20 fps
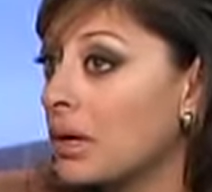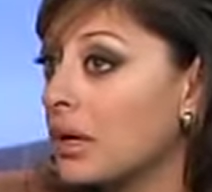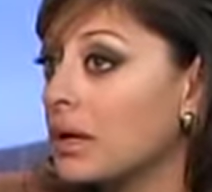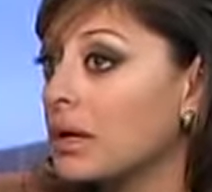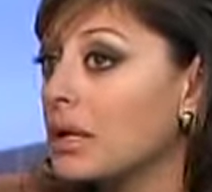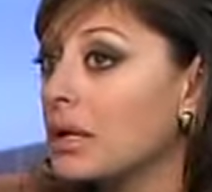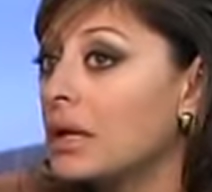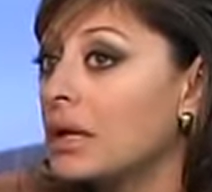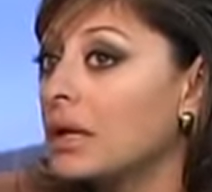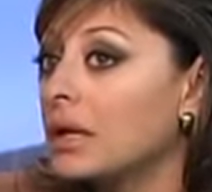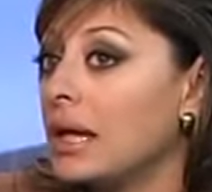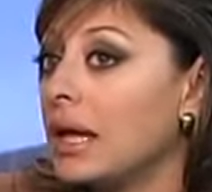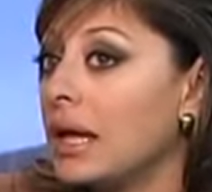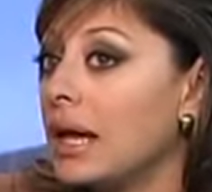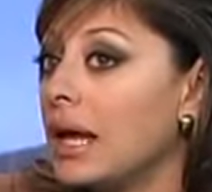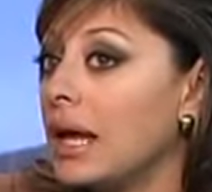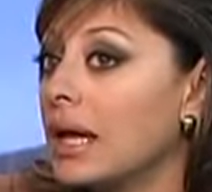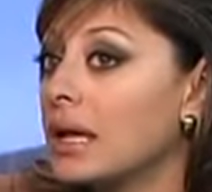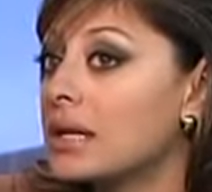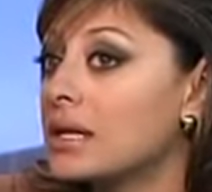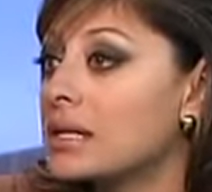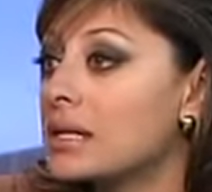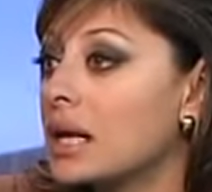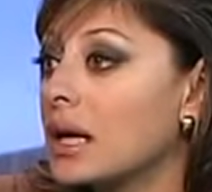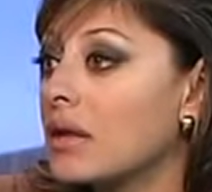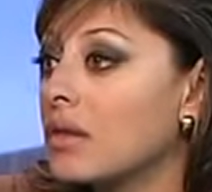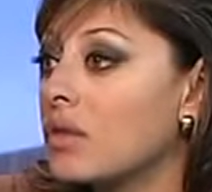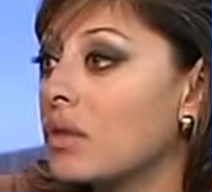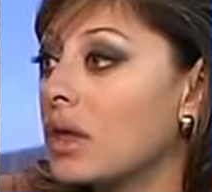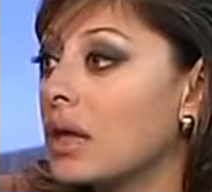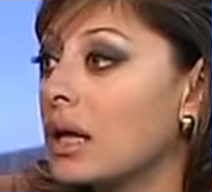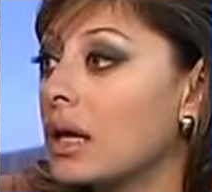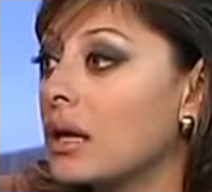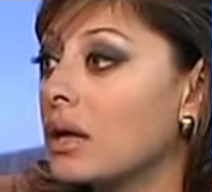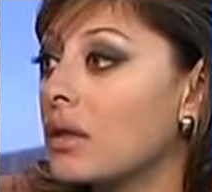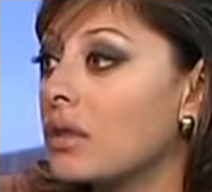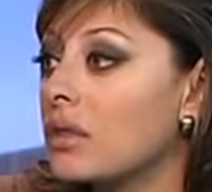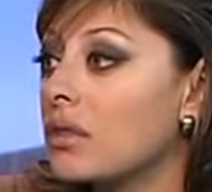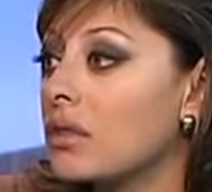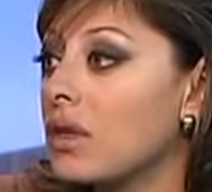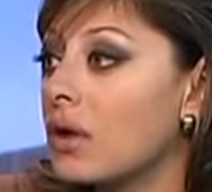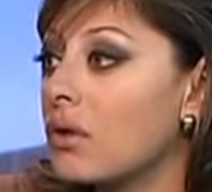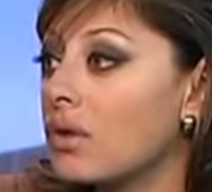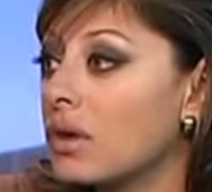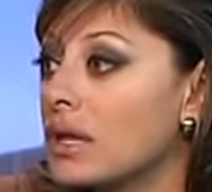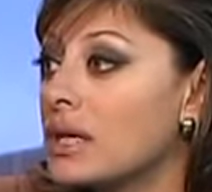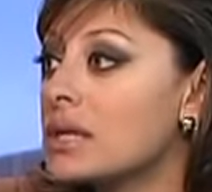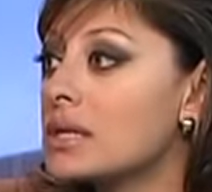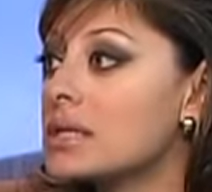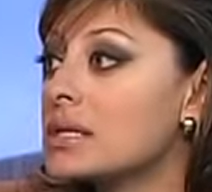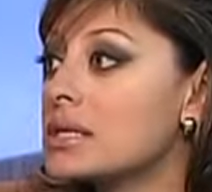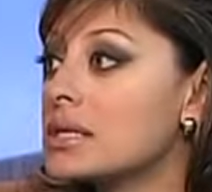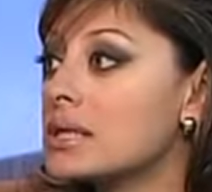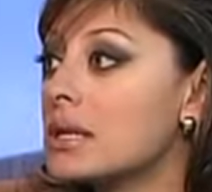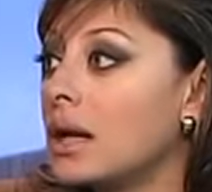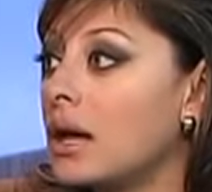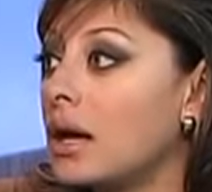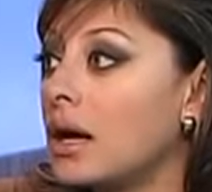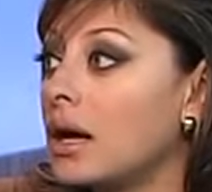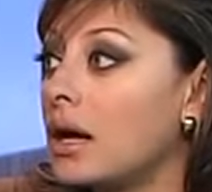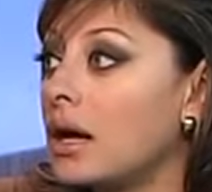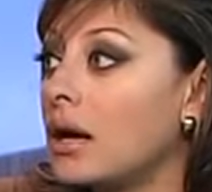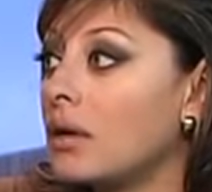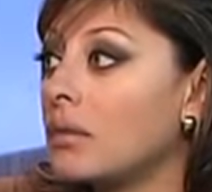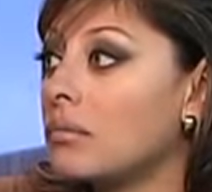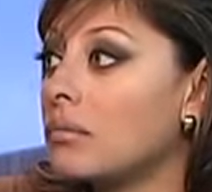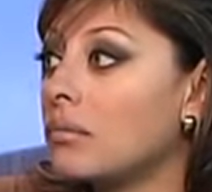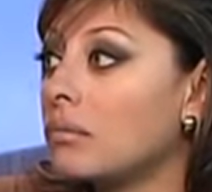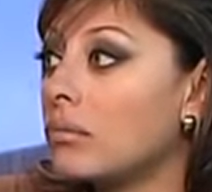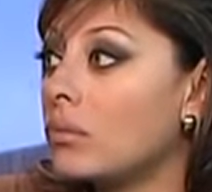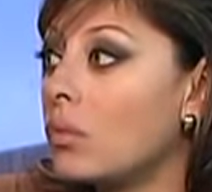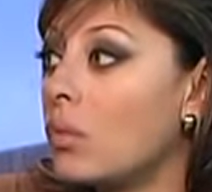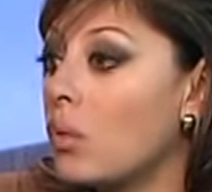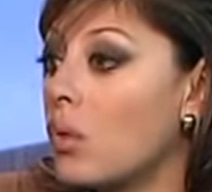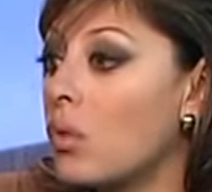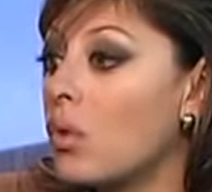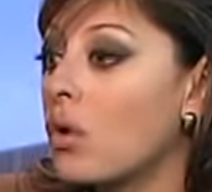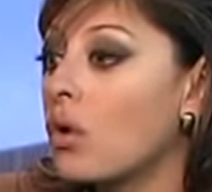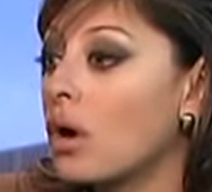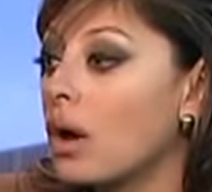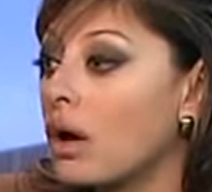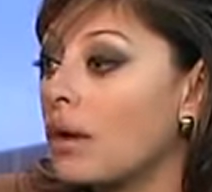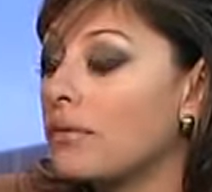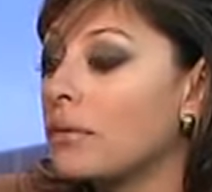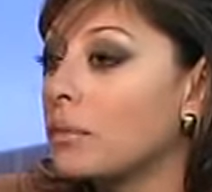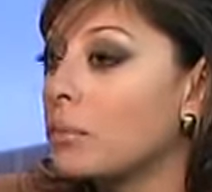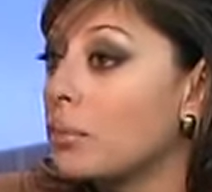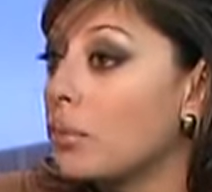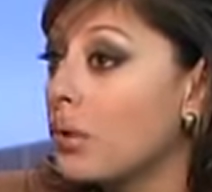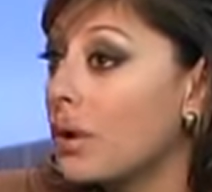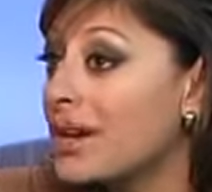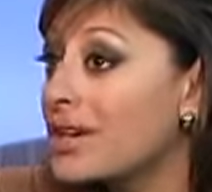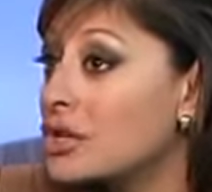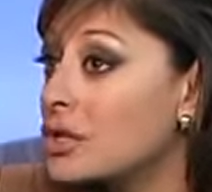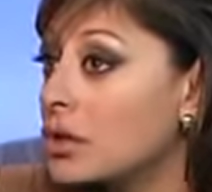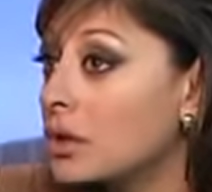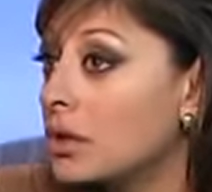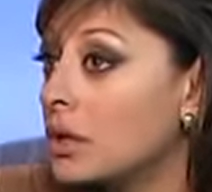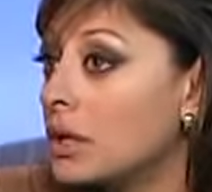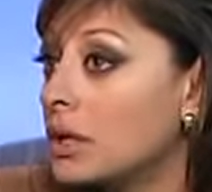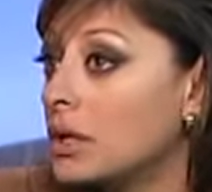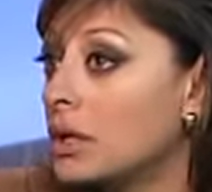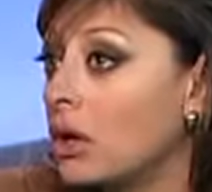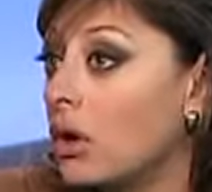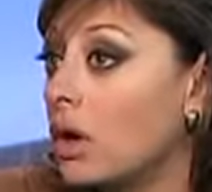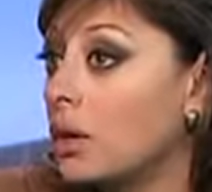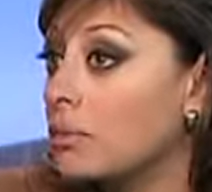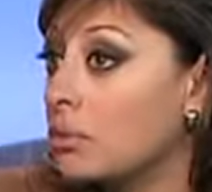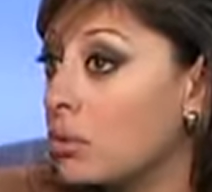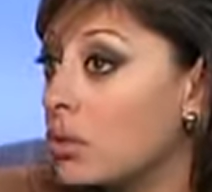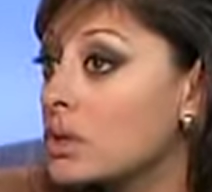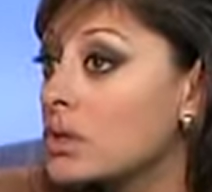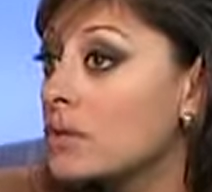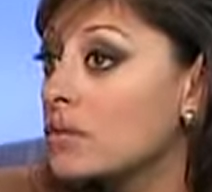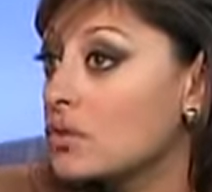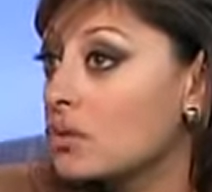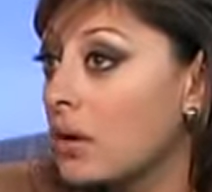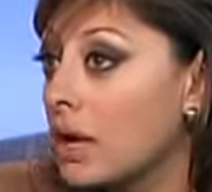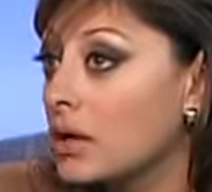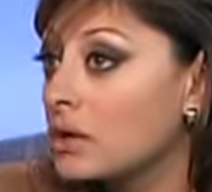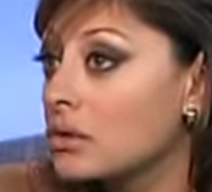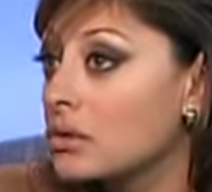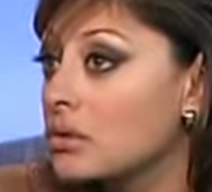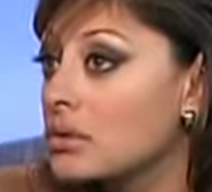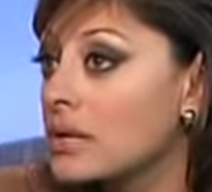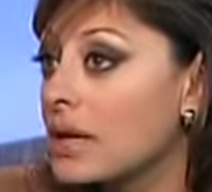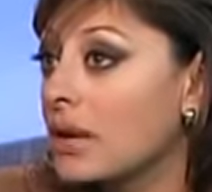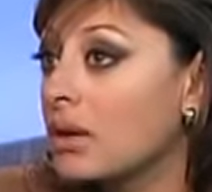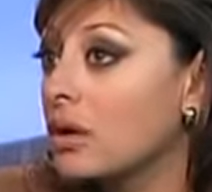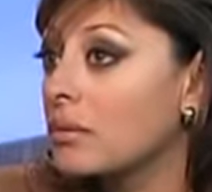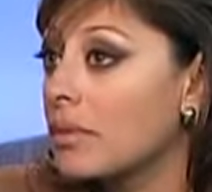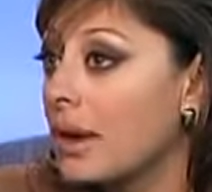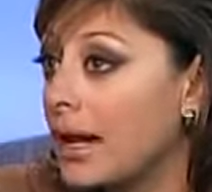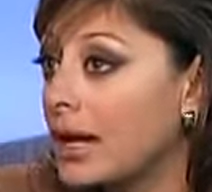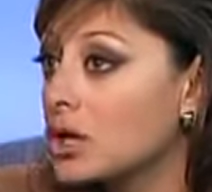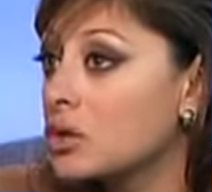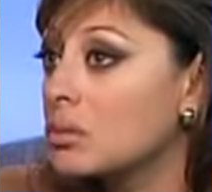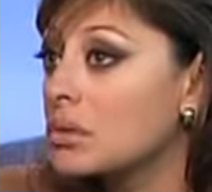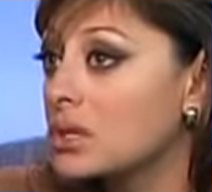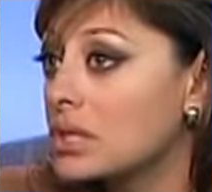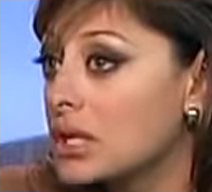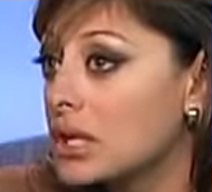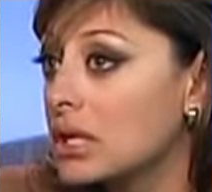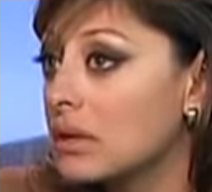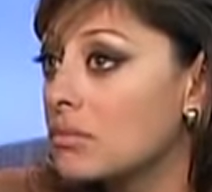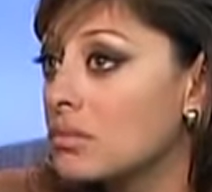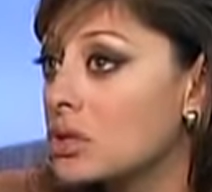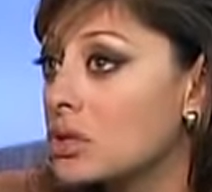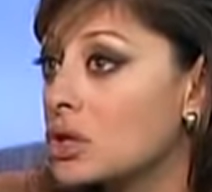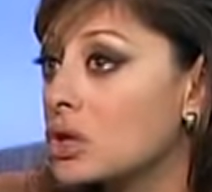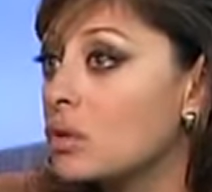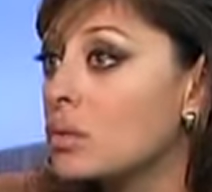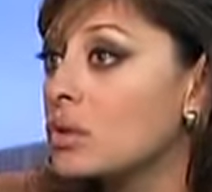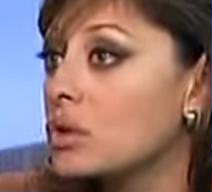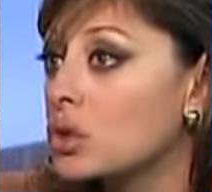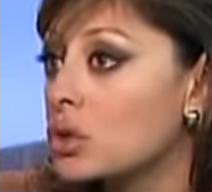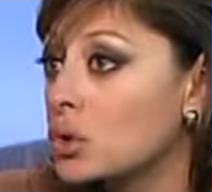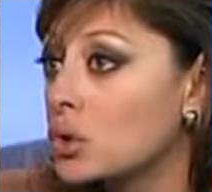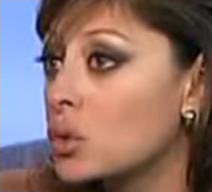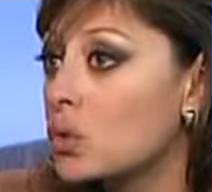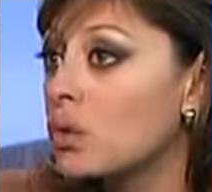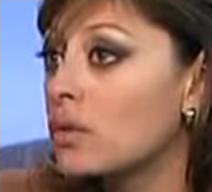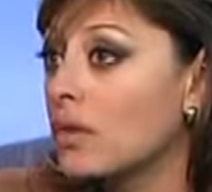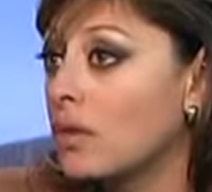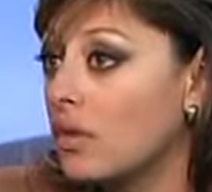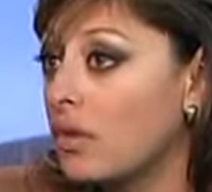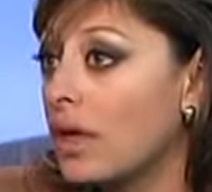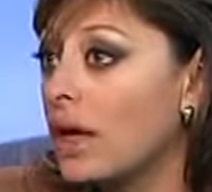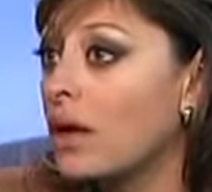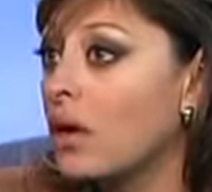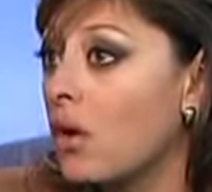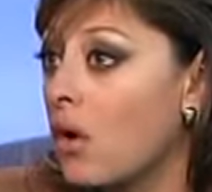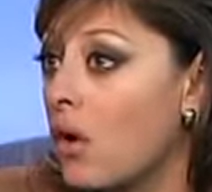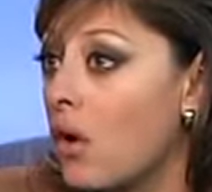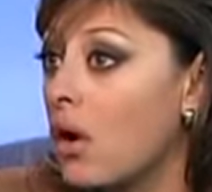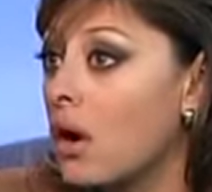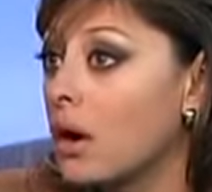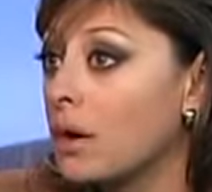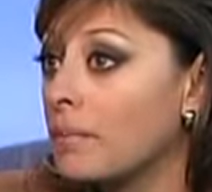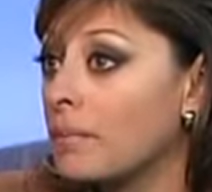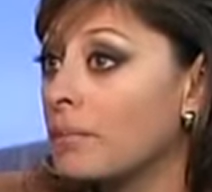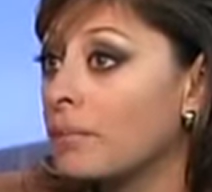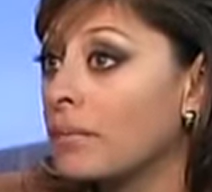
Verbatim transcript: in. And I think there is uh, more of a pressure on boards of directors and on management teams to ensure that they are